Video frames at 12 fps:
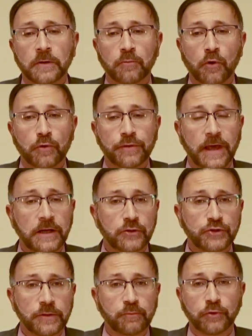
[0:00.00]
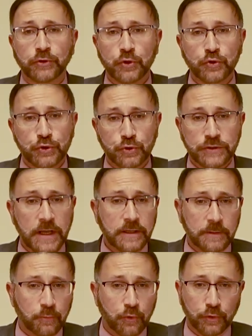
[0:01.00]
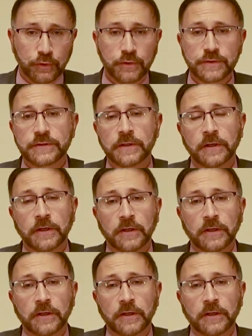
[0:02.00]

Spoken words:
both energy producers and importers,